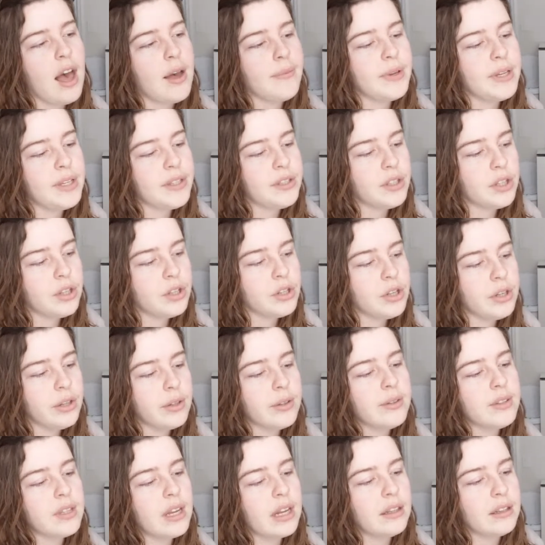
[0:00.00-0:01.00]
is to
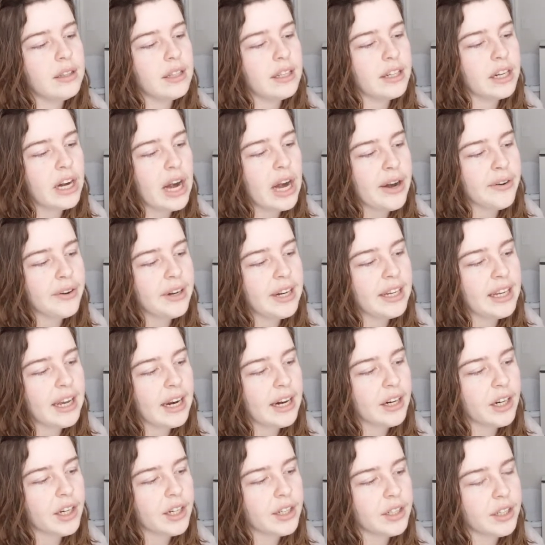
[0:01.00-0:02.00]
choose a literary
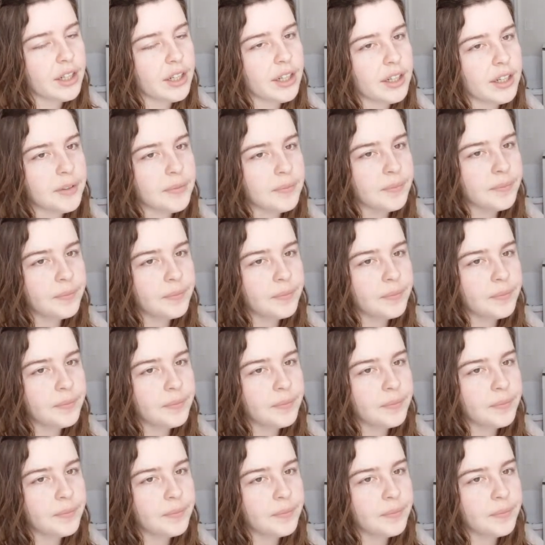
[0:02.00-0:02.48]
character